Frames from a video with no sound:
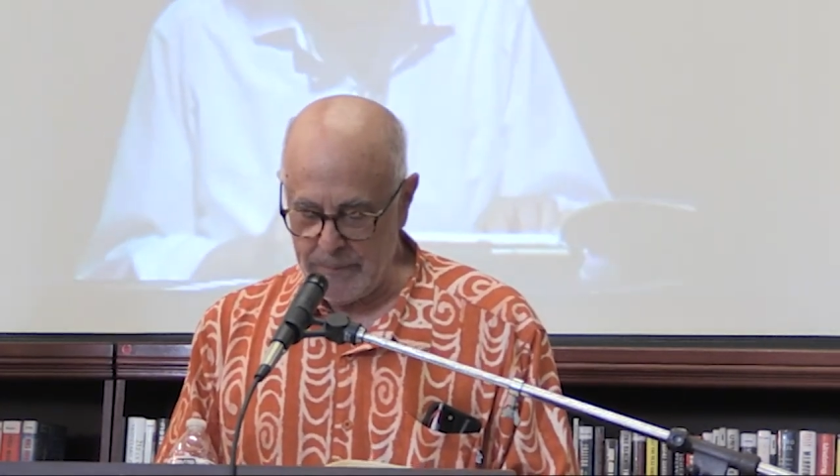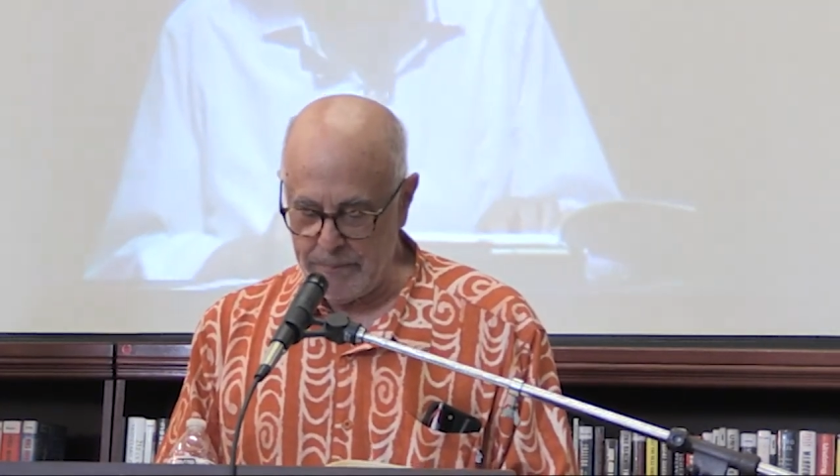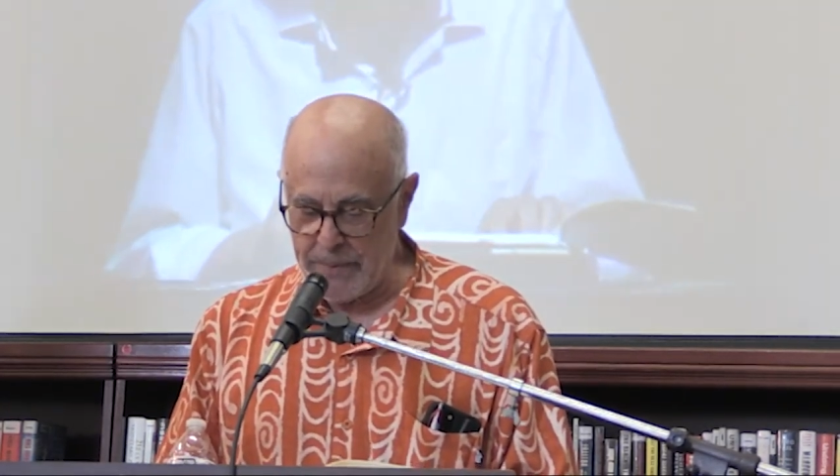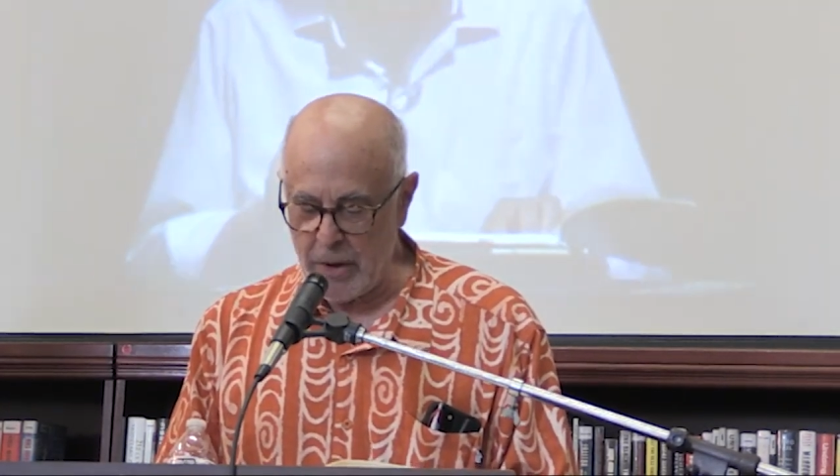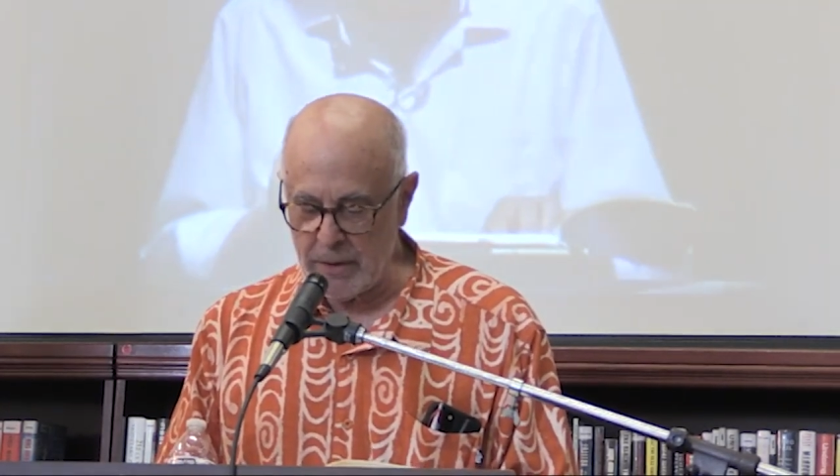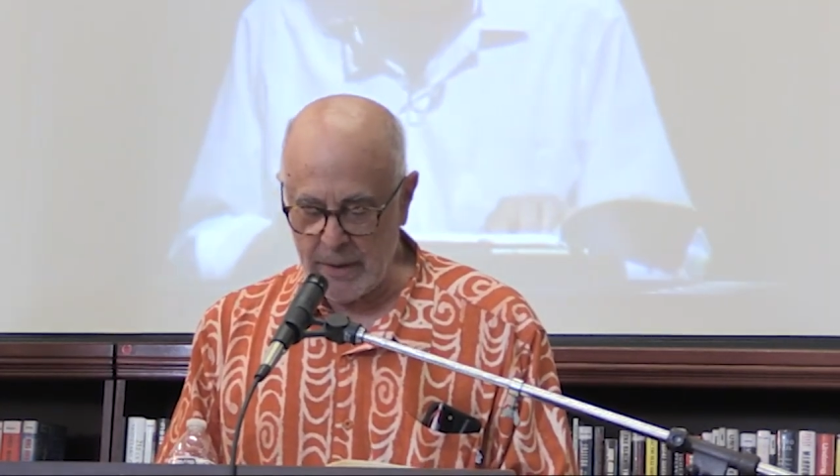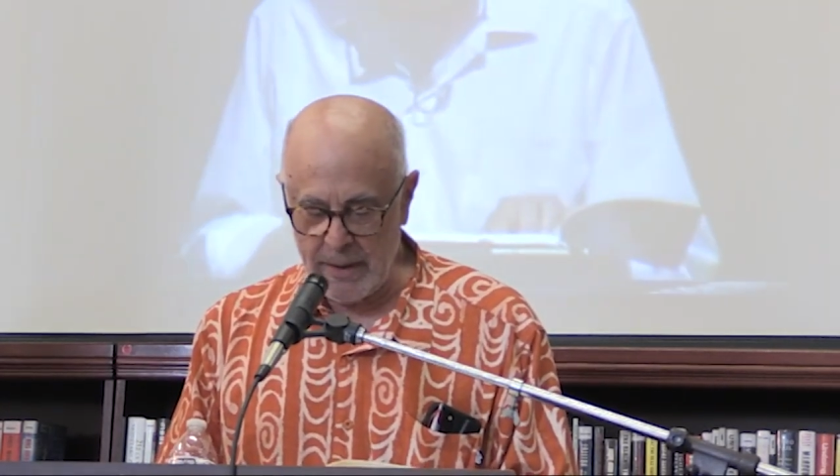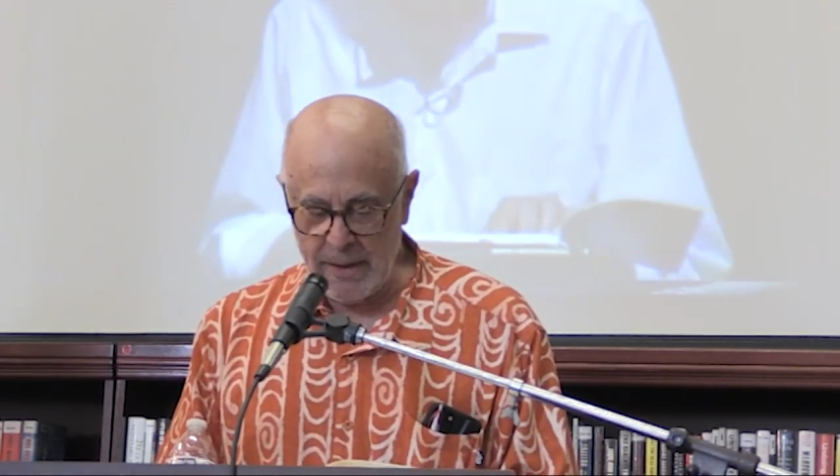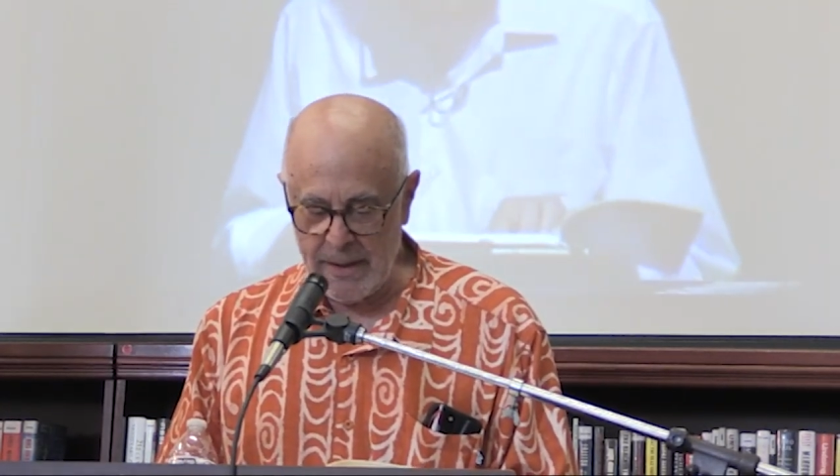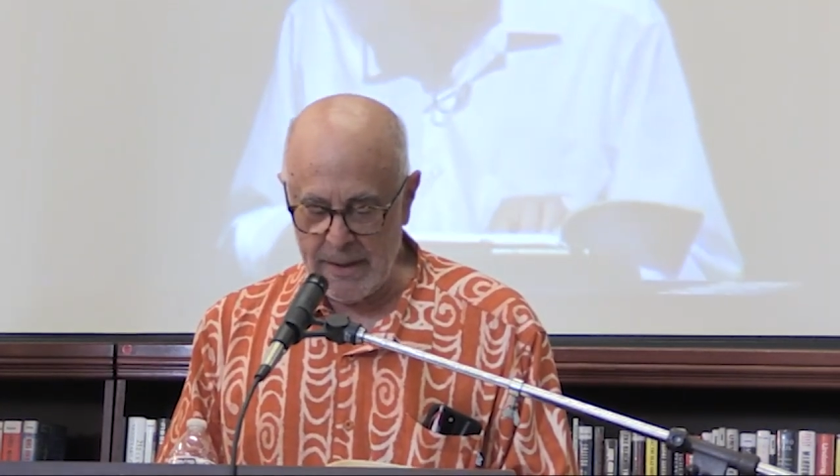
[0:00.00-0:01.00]

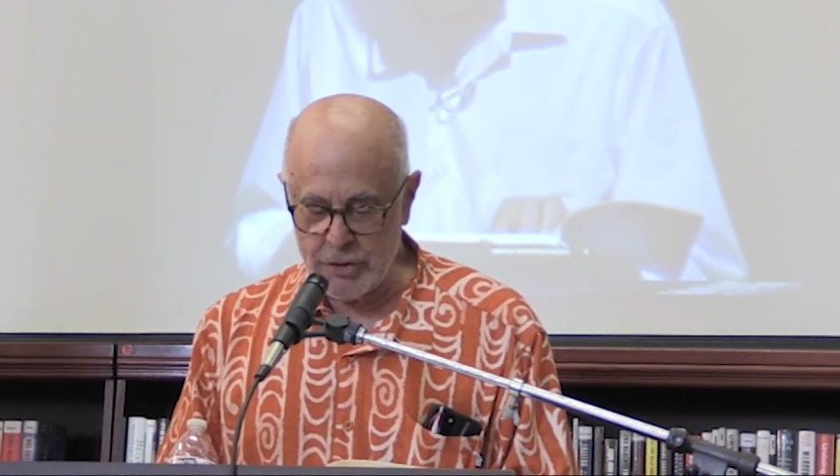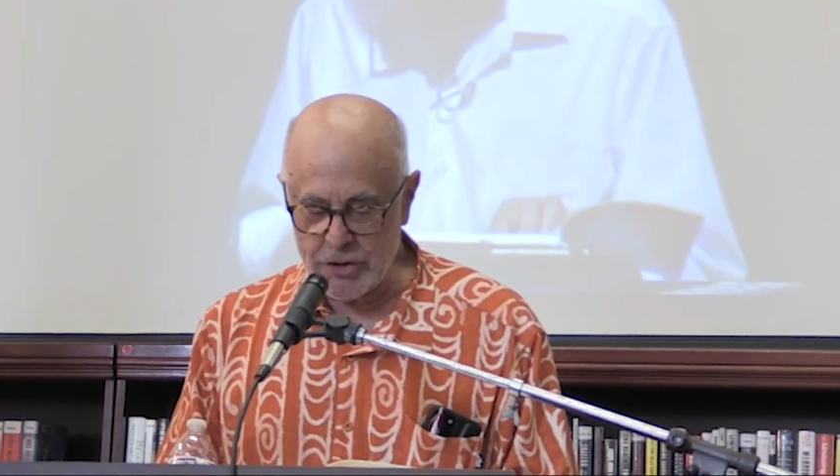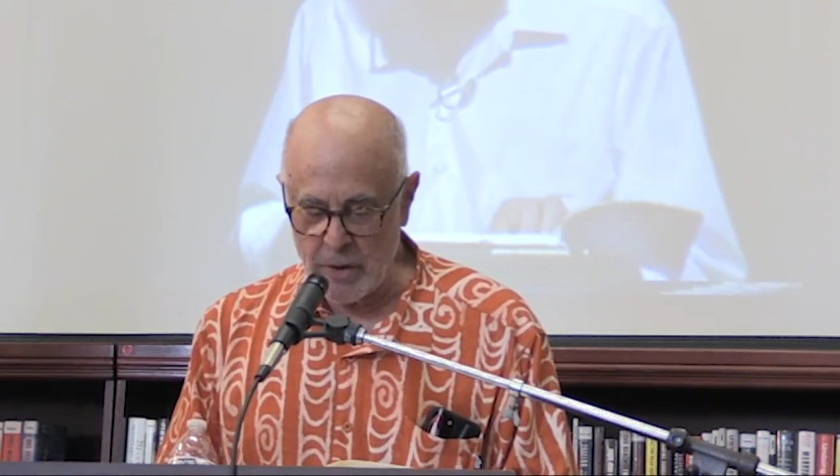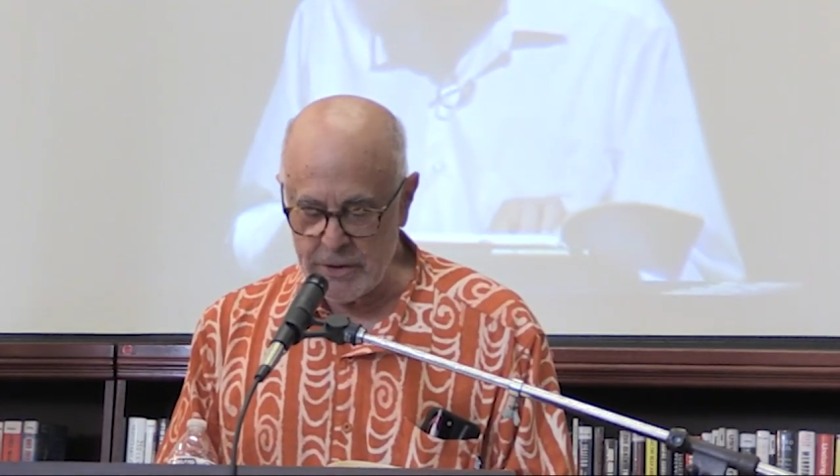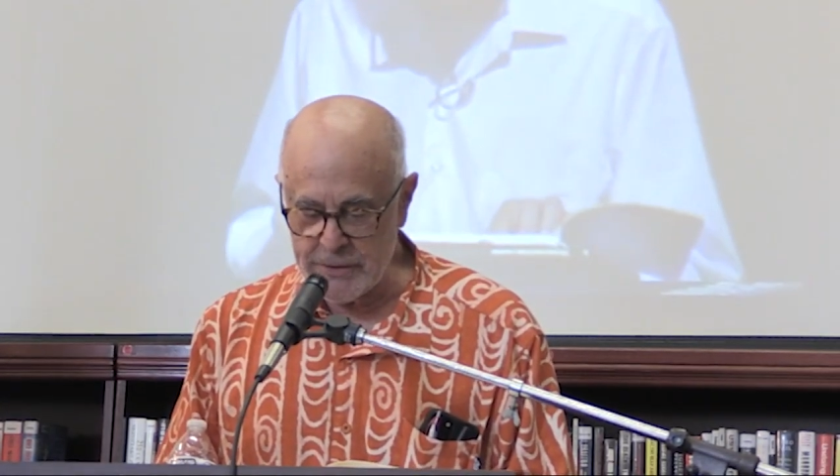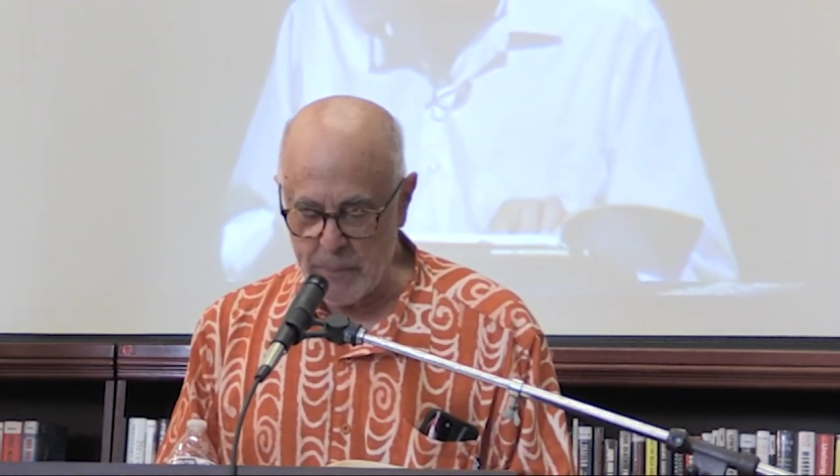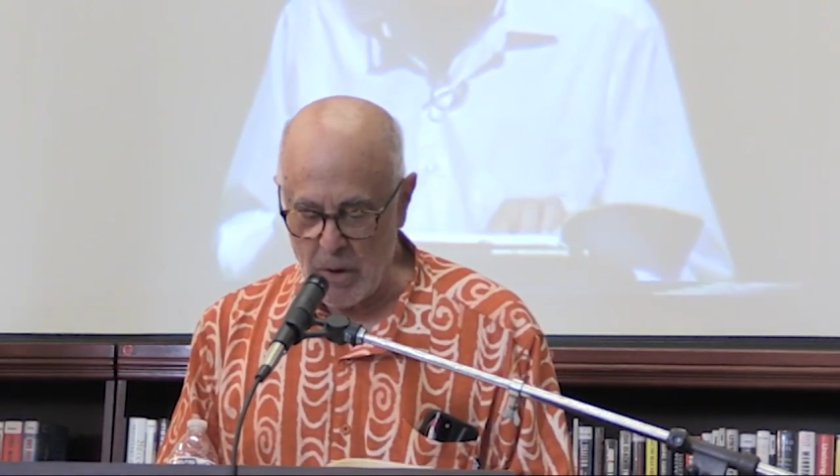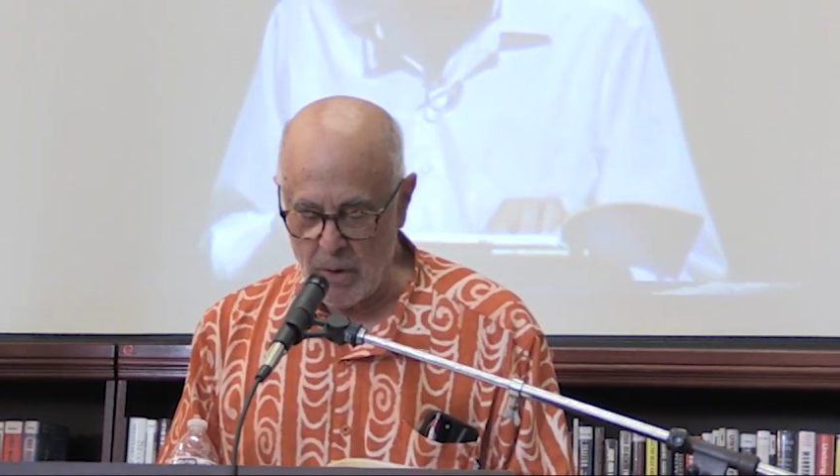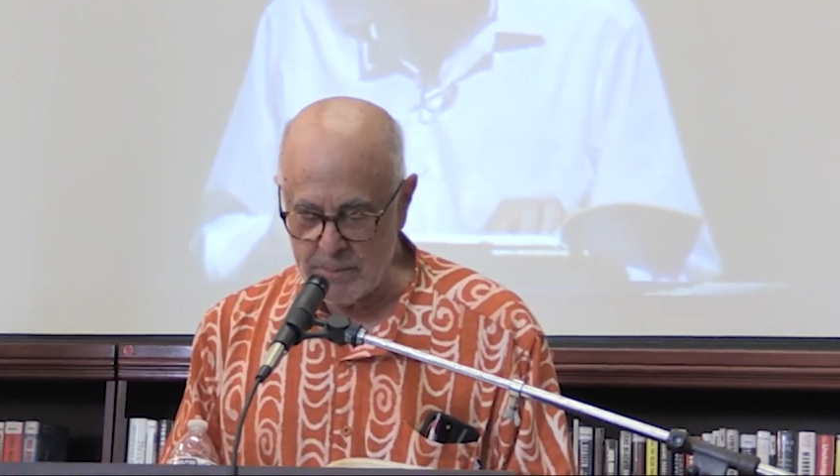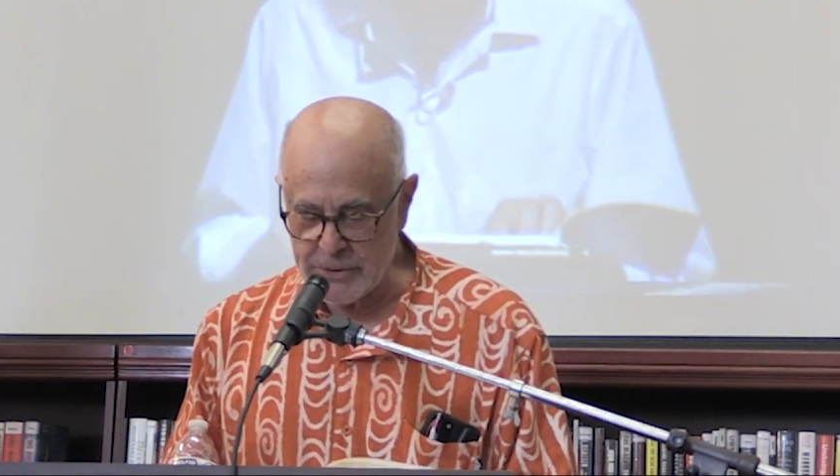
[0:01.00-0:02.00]
Barely, he had shown his
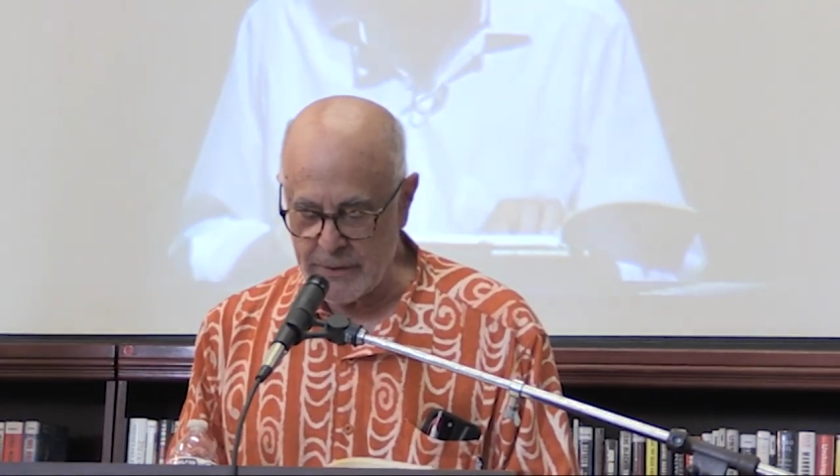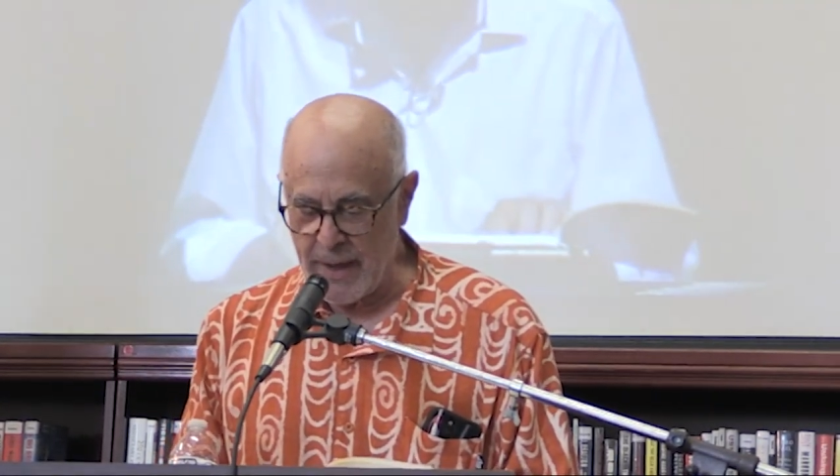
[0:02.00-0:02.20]
poems to the